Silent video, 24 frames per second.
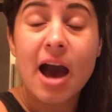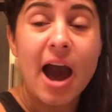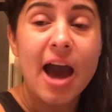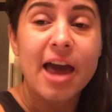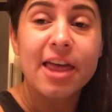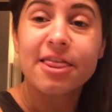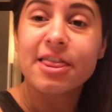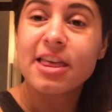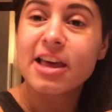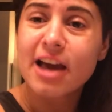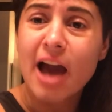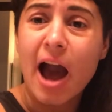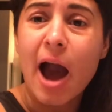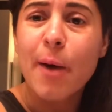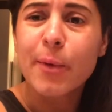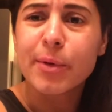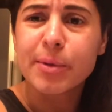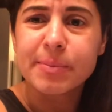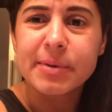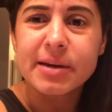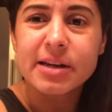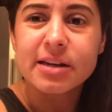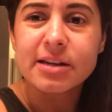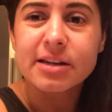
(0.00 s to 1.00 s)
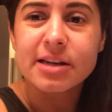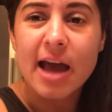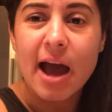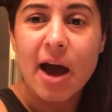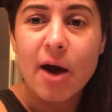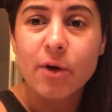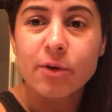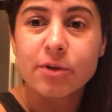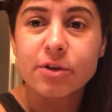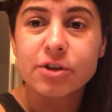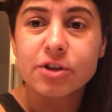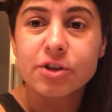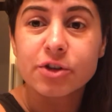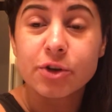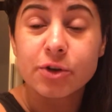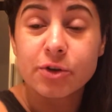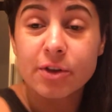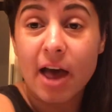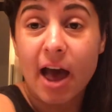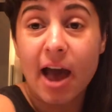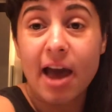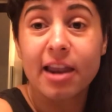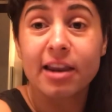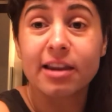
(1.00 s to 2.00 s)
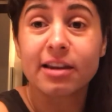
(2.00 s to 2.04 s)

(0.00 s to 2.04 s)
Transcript: I think I would be down to do that.